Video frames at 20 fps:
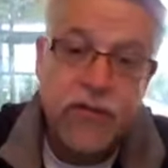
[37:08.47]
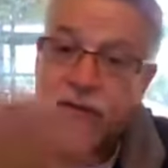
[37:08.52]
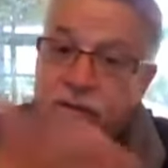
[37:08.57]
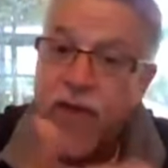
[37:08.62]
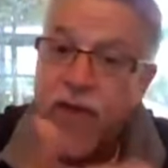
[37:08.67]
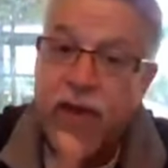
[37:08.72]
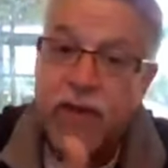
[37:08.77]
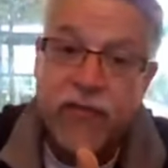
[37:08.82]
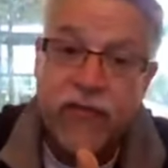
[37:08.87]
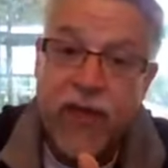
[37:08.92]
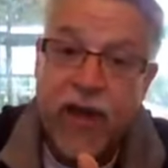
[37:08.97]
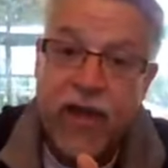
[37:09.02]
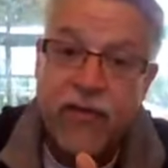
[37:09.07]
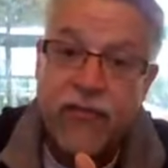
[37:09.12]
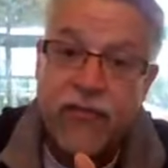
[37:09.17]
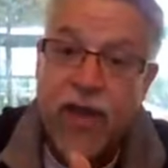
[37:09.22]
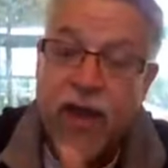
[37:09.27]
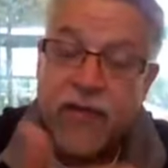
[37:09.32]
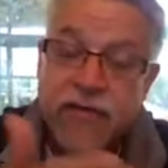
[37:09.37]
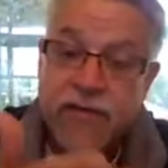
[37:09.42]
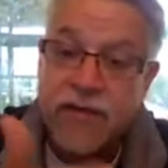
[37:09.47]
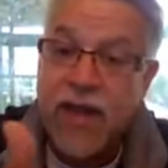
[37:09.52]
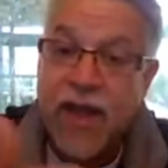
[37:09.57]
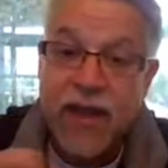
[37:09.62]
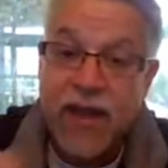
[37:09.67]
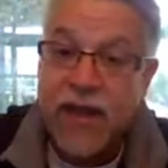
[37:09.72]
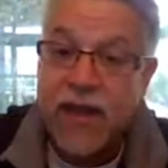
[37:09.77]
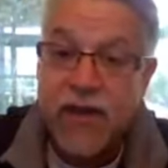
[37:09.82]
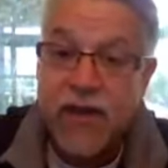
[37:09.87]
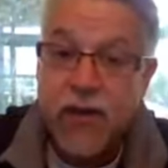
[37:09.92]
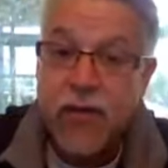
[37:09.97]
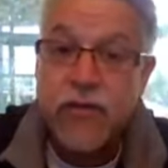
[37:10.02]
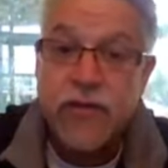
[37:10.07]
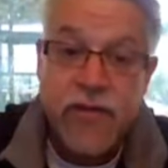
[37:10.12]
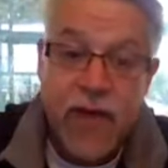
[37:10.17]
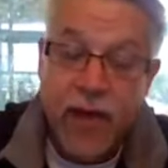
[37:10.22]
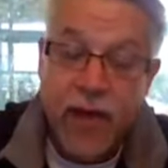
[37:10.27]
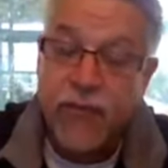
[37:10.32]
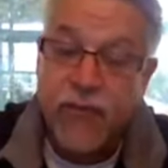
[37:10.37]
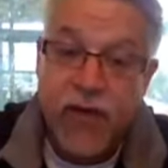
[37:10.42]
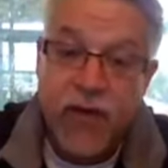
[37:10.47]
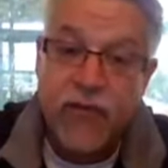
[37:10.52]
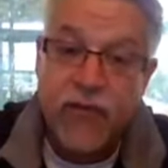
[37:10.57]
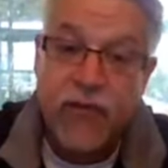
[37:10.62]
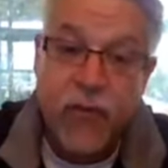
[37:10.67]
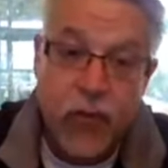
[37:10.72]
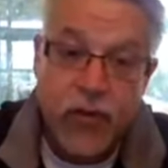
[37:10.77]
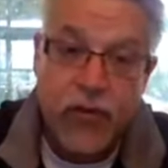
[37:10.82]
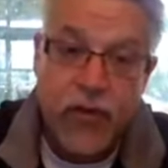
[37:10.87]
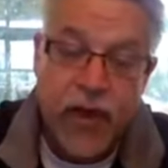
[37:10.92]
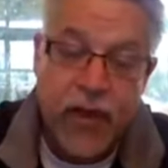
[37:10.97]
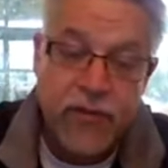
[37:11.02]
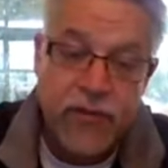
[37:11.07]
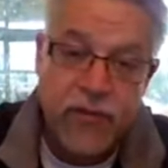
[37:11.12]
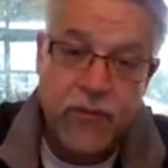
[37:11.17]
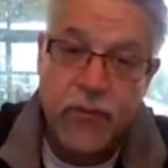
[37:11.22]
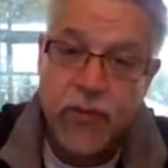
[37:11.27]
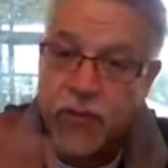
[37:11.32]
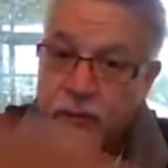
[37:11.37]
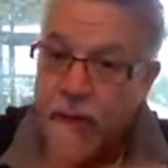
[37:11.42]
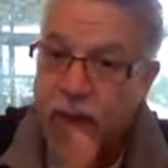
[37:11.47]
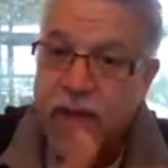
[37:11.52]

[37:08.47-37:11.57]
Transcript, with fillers: Fed five thousand, and at another time fed four thousand with